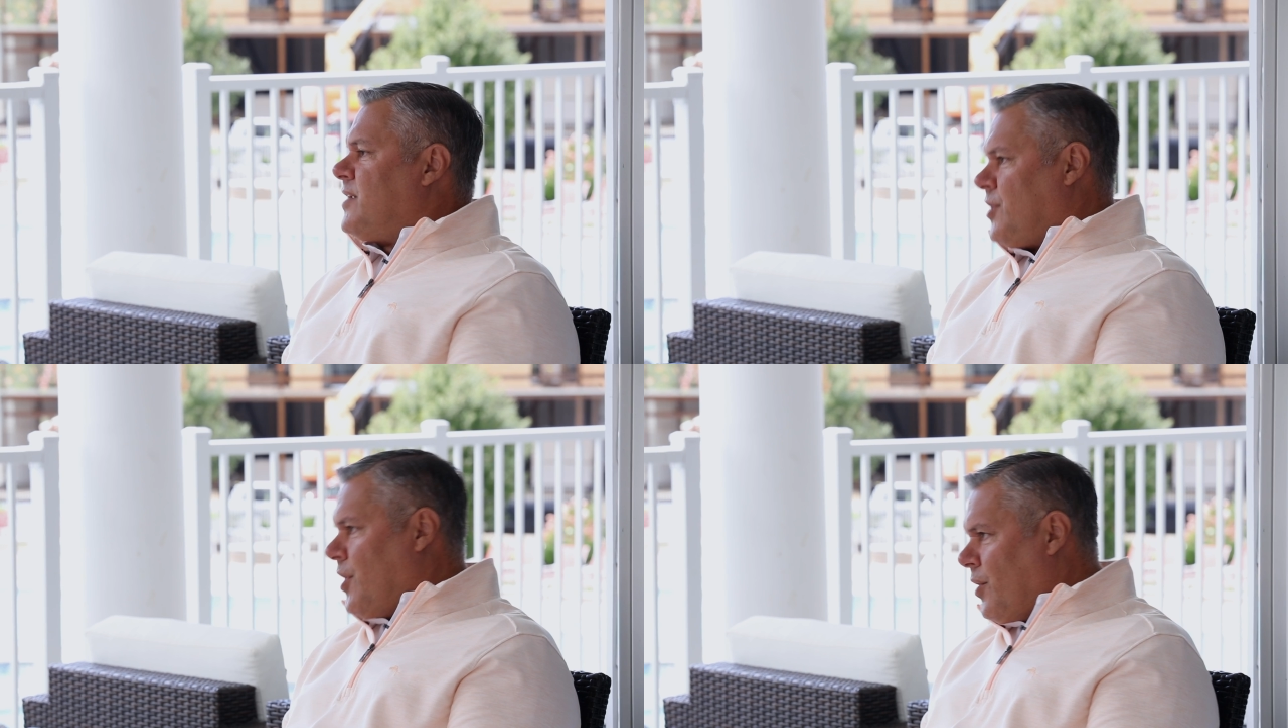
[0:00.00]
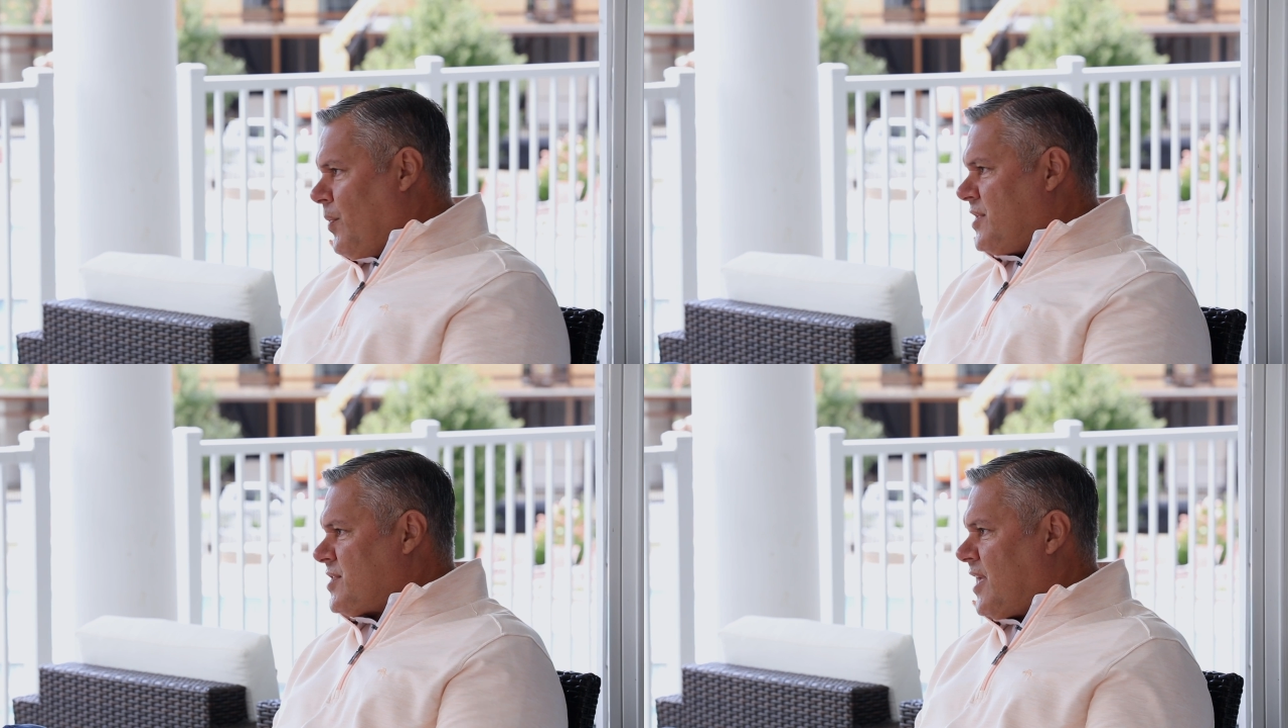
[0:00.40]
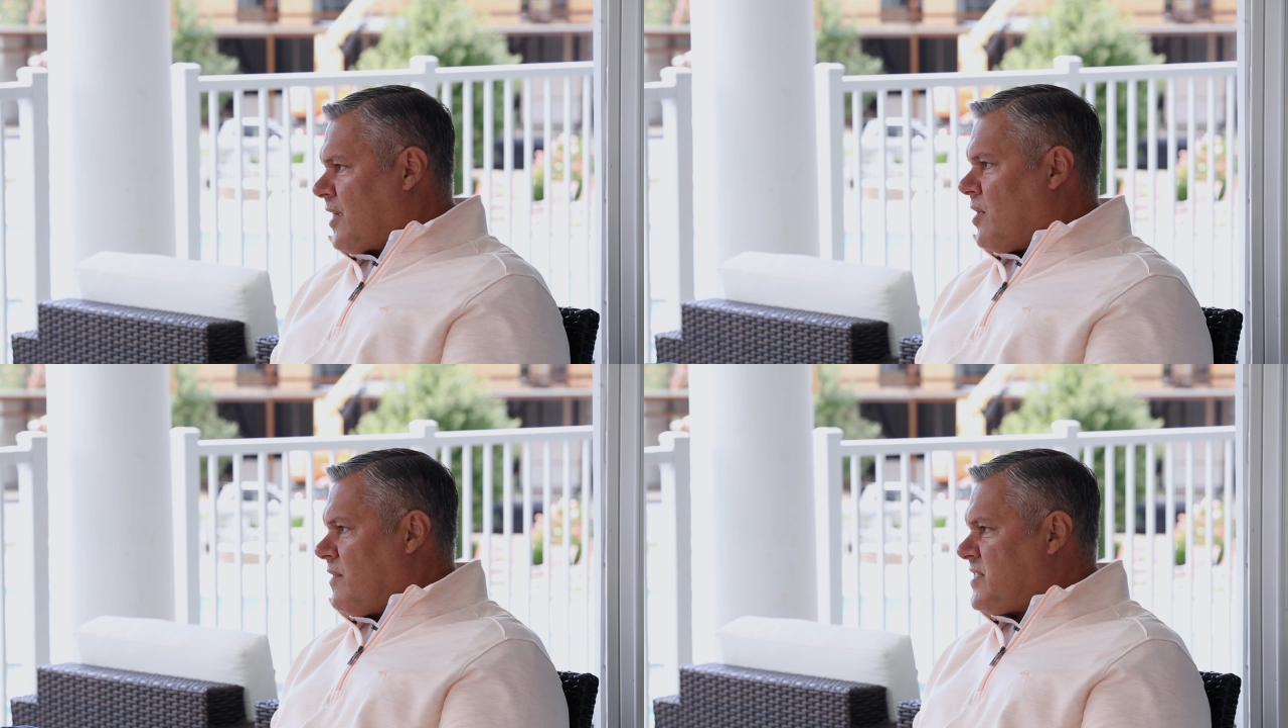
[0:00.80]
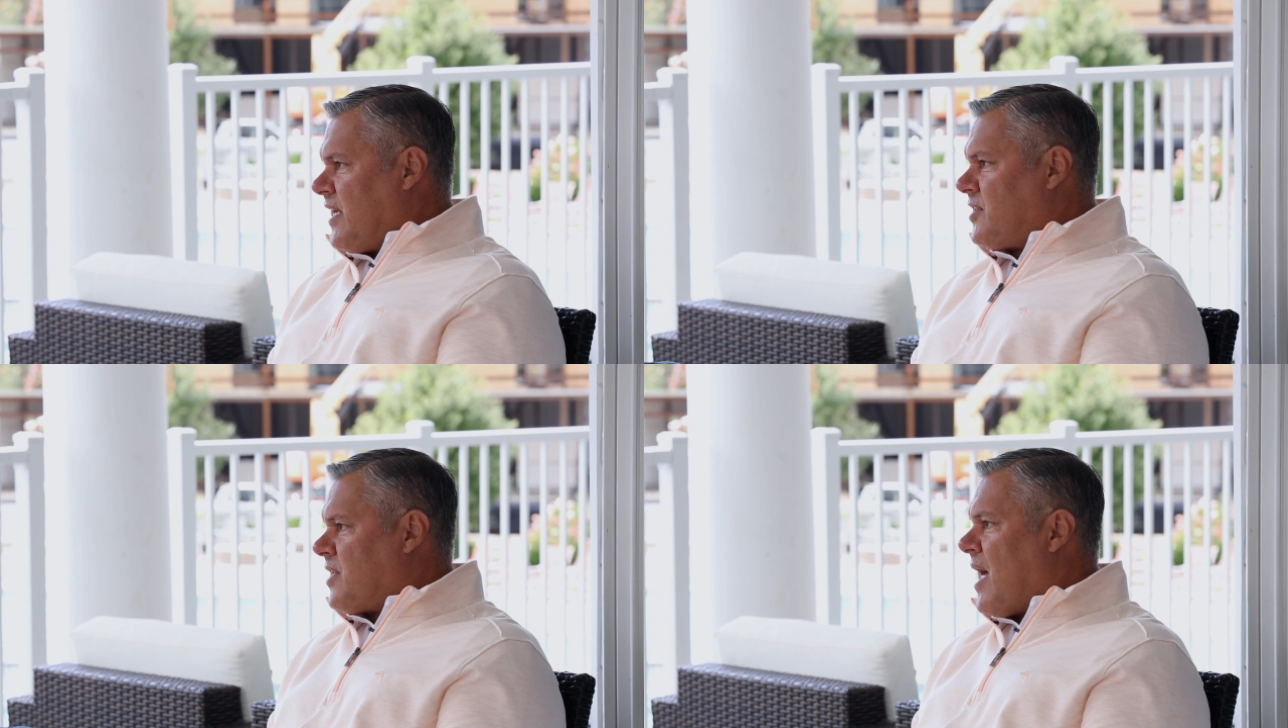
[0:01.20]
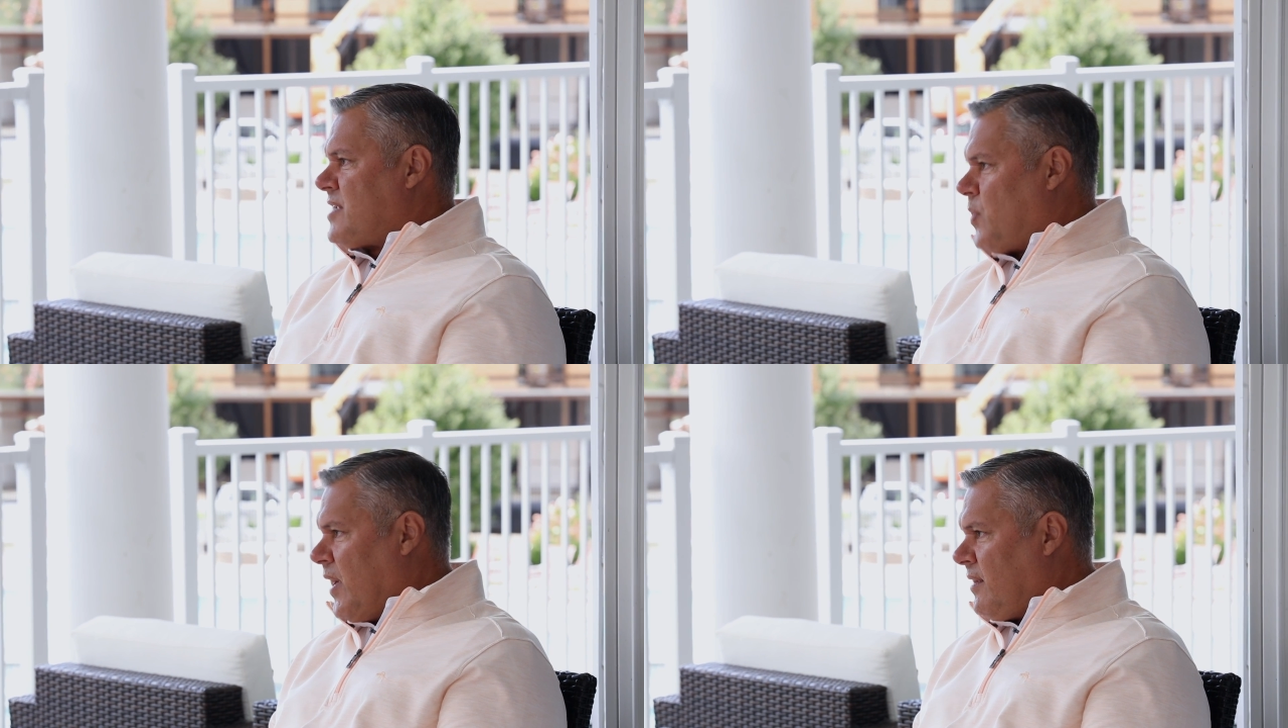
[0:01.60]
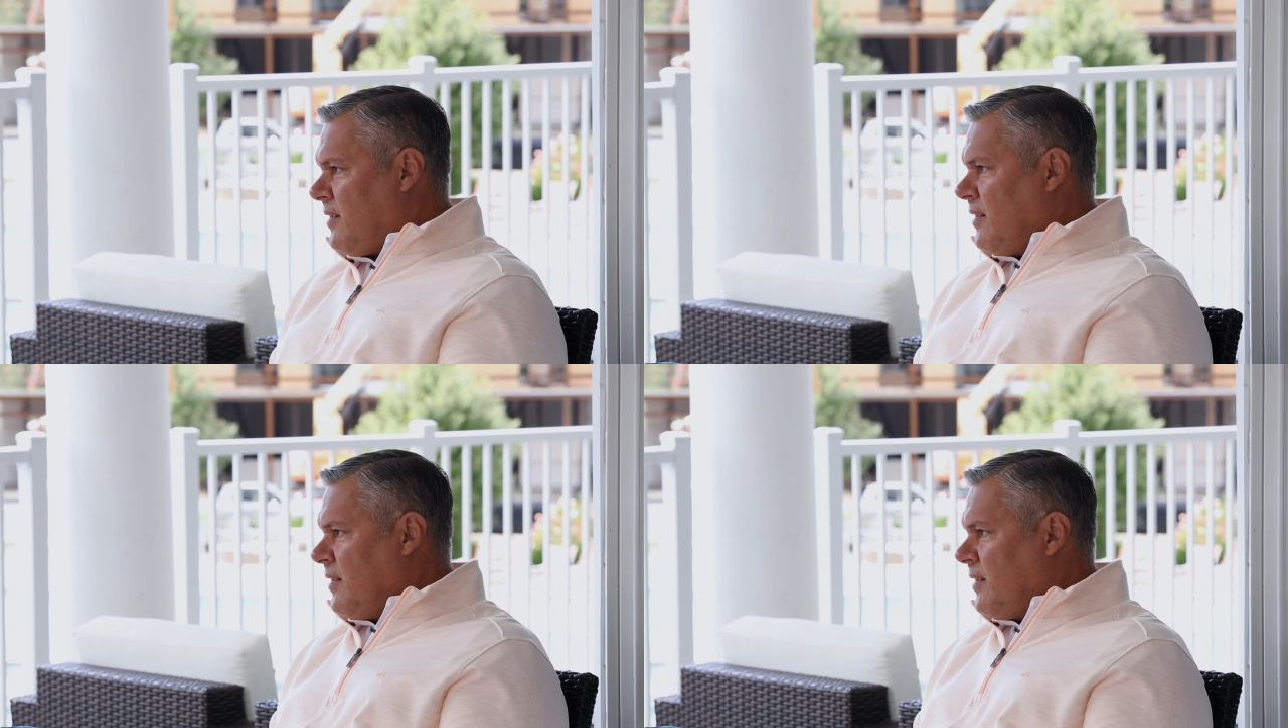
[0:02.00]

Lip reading: you know, we just kicked off sales last week.